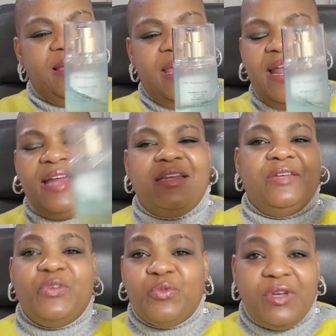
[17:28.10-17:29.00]
And I didn't
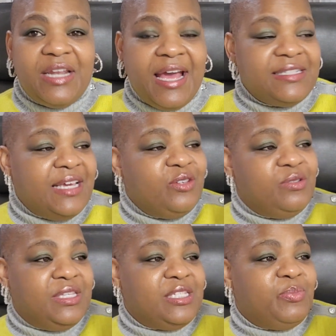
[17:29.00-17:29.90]
even realize I
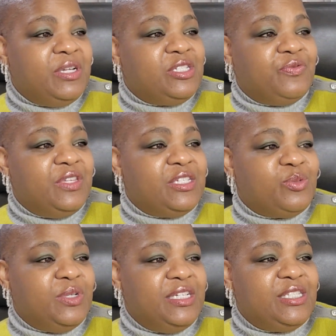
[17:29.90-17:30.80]
used this much of
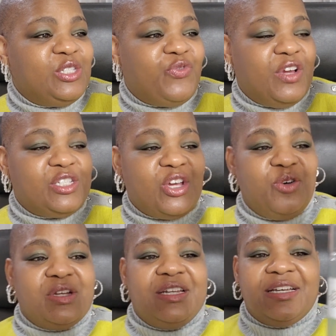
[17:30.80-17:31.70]
this one. This is Fresh
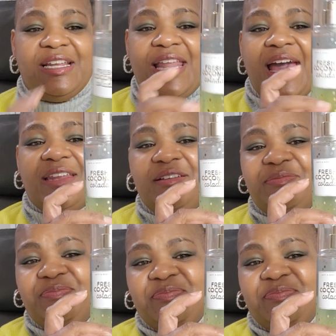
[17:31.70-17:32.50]
Coconut Colada.